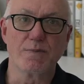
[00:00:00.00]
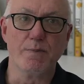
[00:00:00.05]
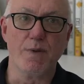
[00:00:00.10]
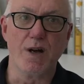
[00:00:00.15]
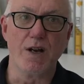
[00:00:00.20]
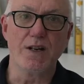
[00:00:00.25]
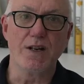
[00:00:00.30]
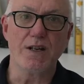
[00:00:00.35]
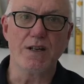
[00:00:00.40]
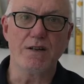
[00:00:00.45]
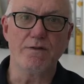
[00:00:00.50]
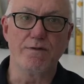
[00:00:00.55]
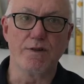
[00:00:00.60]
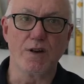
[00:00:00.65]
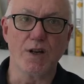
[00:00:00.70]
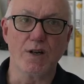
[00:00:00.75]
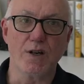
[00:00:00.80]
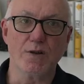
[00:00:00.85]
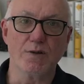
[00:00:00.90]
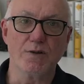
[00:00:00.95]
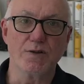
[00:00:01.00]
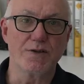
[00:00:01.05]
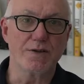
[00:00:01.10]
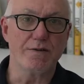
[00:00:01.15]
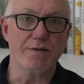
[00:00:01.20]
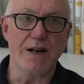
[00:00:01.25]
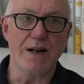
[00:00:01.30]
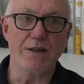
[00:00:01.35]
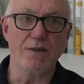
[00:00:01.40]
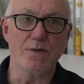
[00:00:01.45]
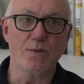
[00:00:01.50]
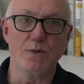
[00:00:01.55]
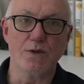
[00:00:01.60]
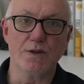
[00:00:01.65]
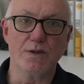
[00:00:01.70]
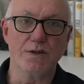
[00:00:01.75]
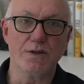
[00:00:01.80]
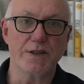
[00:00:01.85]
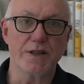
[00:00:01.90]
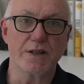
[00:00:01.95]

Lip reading: money flows around the world.